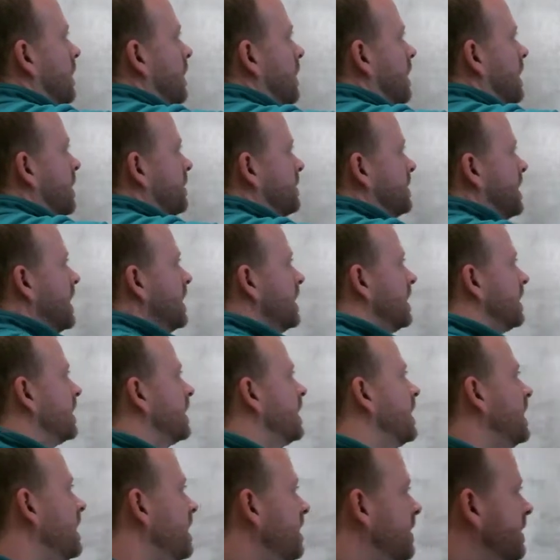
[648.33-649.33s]
Now
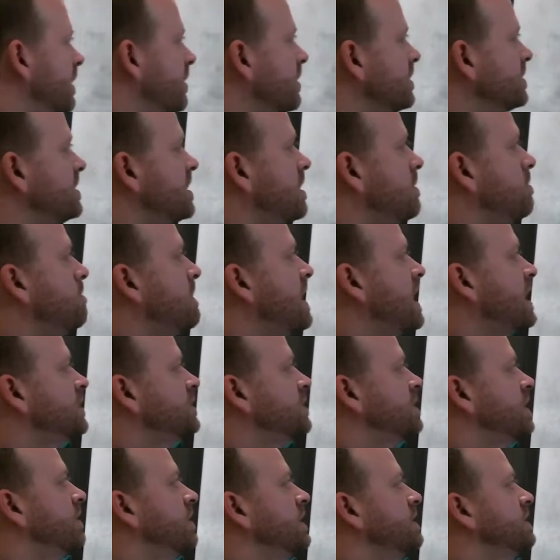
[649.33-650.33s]
technically, there is an
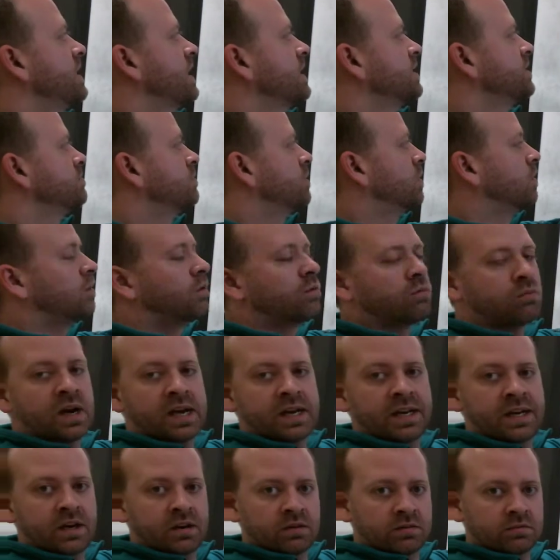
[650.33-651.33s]
imaginary decimal
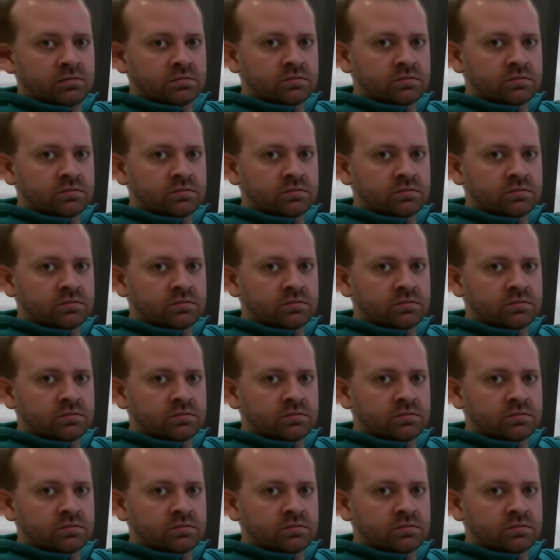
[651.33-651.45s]
right here.